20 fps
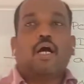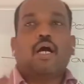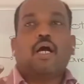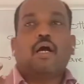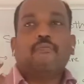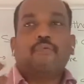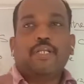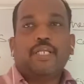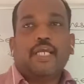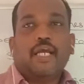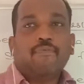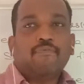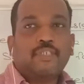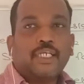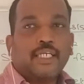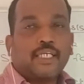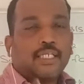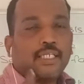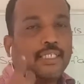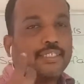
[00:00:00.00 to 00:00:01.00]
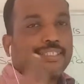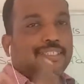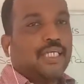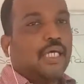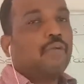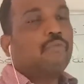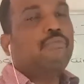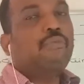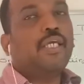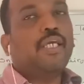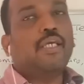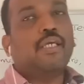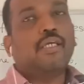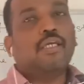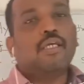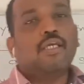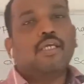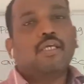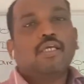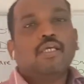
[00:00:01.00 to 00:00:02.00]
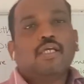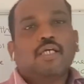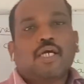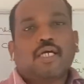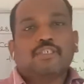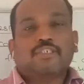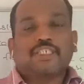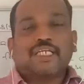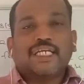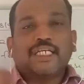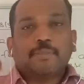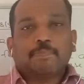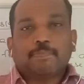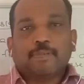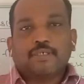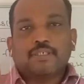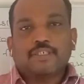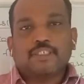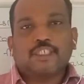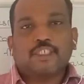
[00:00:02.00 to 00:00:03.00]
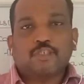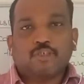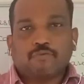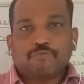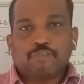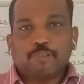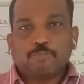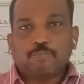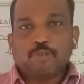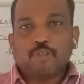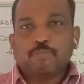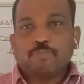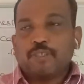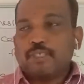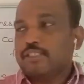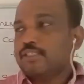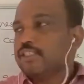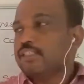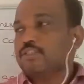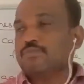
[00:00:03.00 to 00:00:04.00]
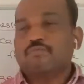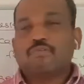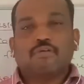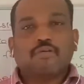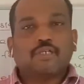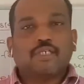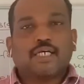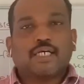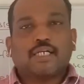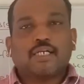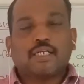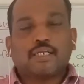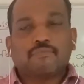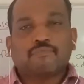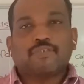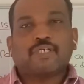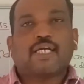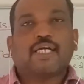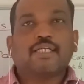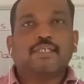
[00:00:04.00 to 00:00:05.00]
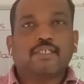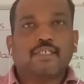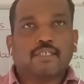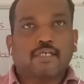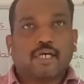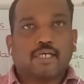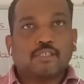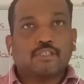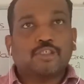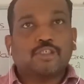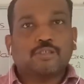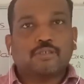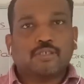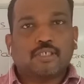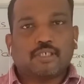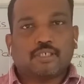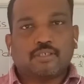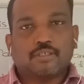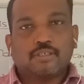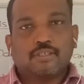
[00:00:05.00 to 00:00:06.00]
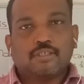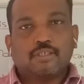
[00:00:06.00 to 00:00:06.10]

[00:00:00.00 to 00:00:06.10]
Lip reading: when I have taken a survey, 10% of the people in this world are left-handed. Are you sure?